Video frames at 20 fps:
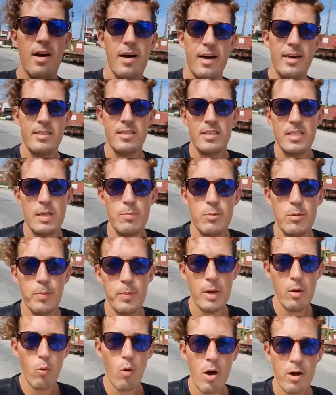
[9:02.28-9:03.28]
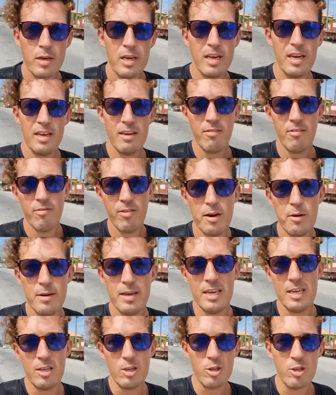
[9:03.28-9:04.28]
I seem to be walking in a very
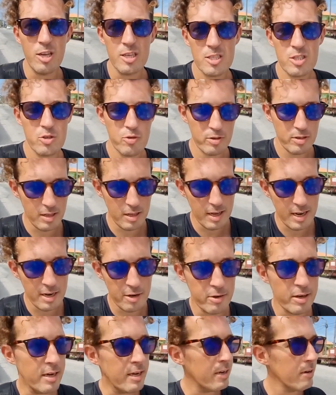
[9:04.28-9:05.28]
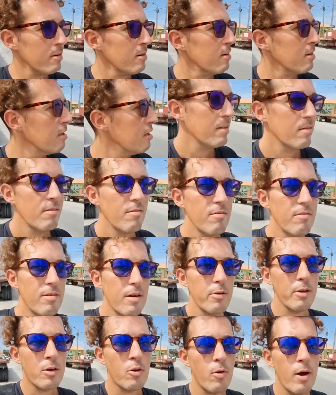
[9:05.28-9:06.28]
industrial area here.
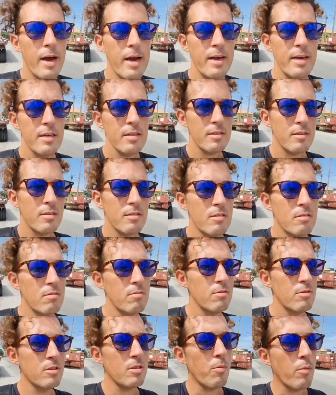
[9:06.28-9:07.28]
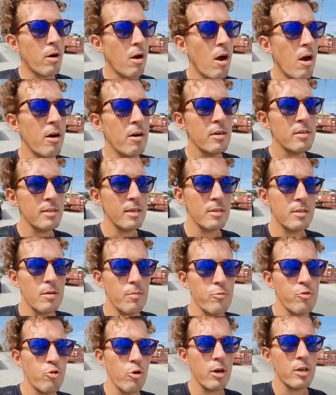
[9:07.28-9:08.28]
Very quiet, some cars and
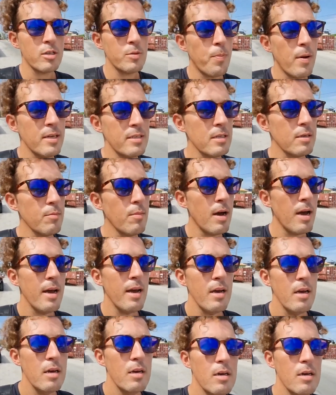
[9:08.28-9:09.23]
some trucks passing by.